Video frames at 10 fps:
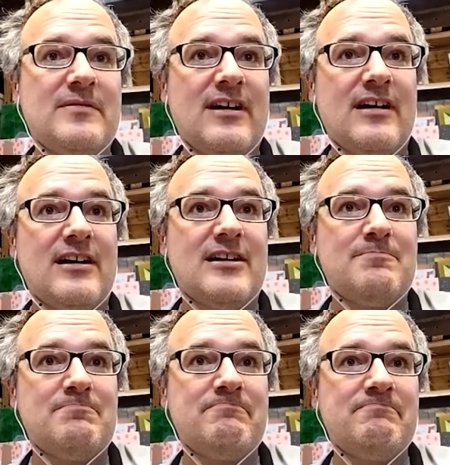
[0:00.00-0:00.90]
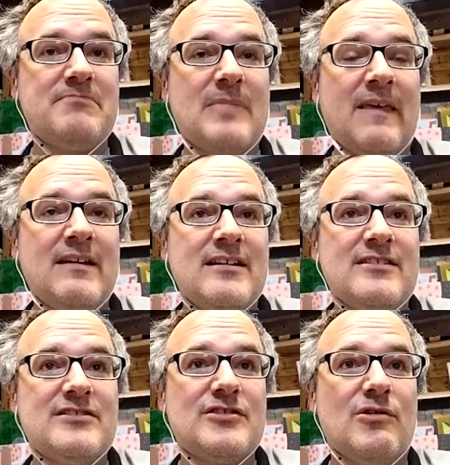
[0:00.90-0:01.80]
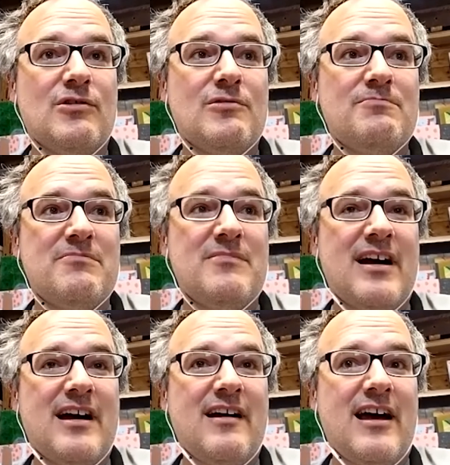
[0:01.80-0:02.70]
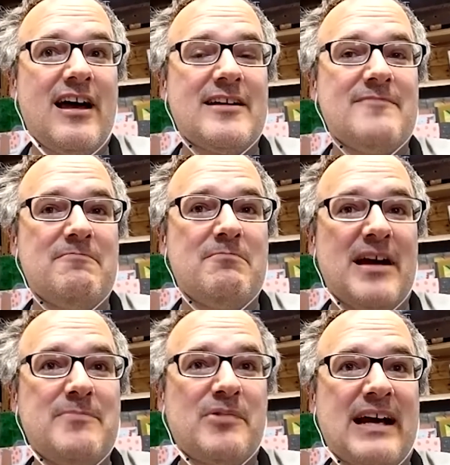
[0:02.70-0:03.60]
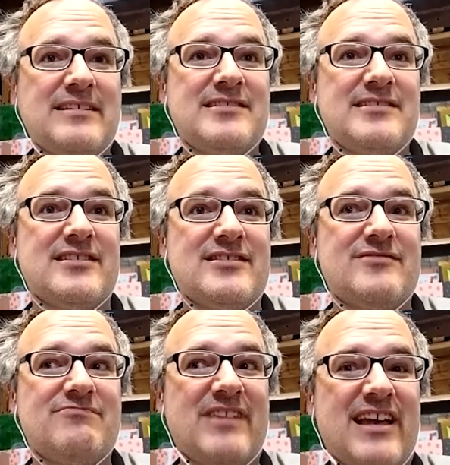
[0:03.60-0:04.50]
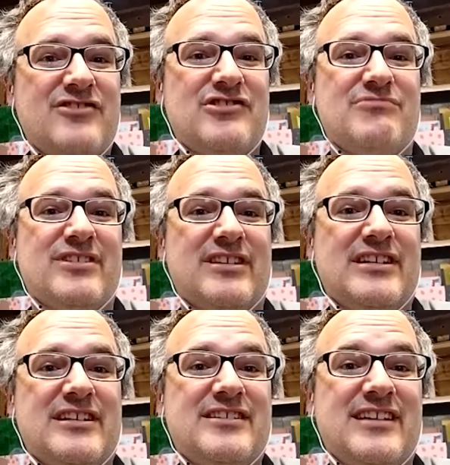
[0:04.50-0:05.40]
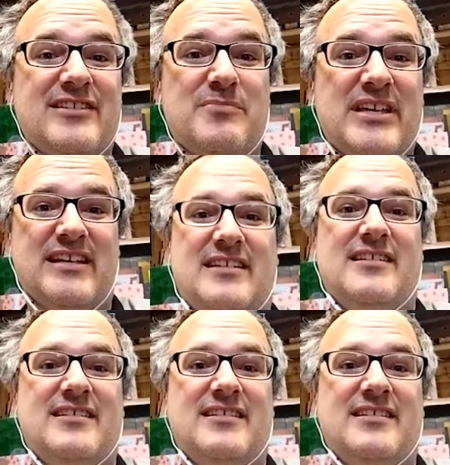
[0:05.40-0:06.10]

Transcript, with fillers: Um, so I my practice is actually really kind of big.